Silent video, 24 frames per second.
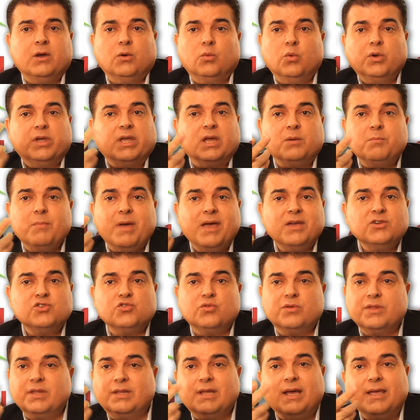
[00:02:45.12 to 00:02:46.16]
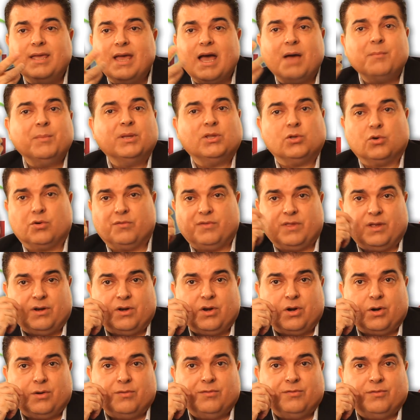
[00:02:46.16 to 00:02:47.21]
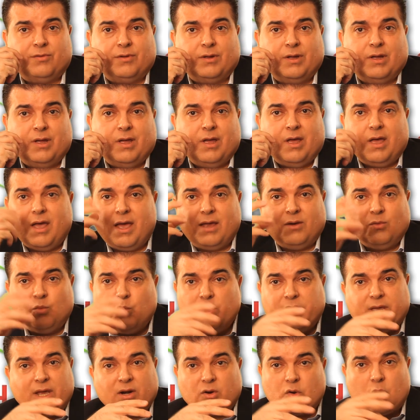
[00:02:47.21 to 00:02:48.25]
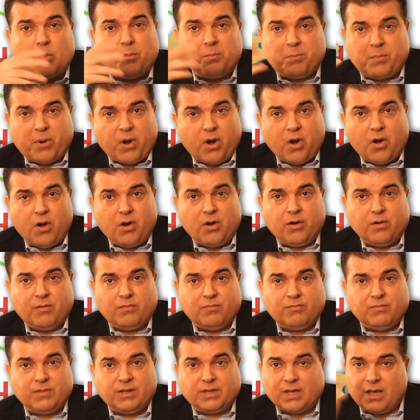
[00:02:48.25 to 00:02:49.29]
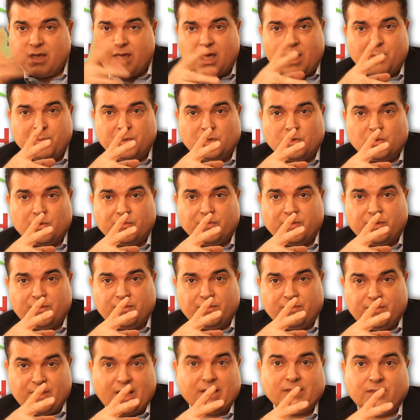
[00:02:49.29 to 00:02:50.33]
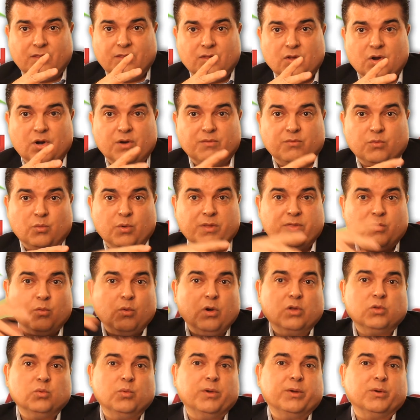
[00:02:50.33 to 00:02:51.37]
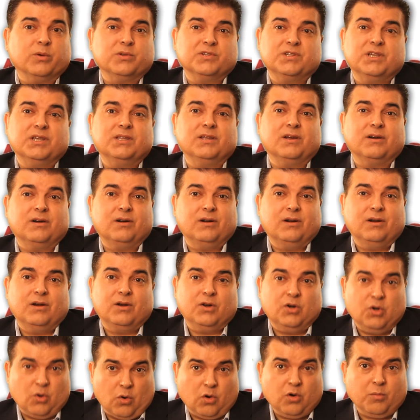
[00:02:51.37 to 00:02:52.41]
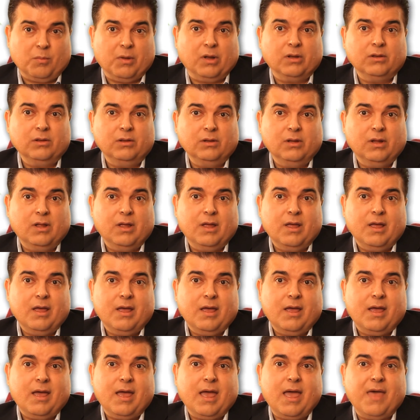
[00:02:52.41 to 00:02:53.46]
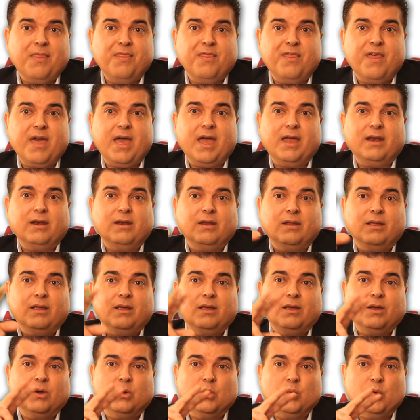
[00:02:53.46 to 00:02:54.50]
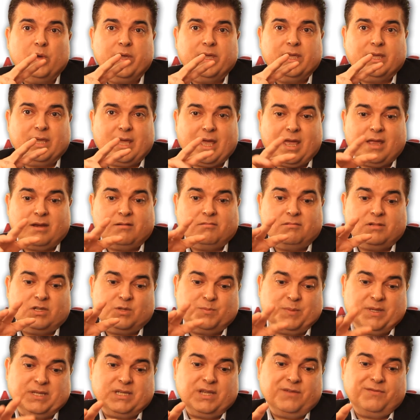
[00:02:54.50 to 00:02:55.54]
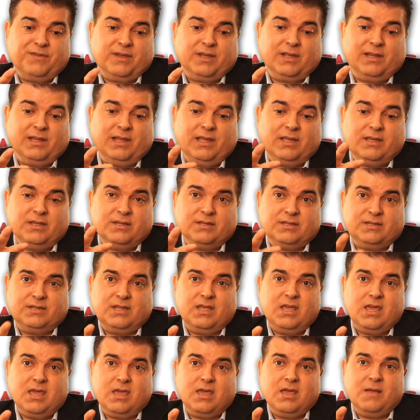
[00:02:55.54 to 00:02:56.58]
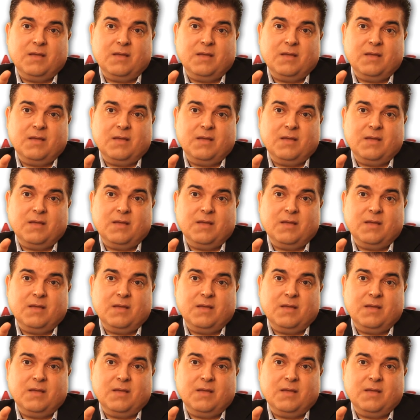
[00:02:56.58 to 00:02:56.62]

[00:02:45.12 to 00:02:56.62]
We can measure the diameter of the nerve, and we can compare the diameter of the, that nerve with what we consider normal, and then we can specifically see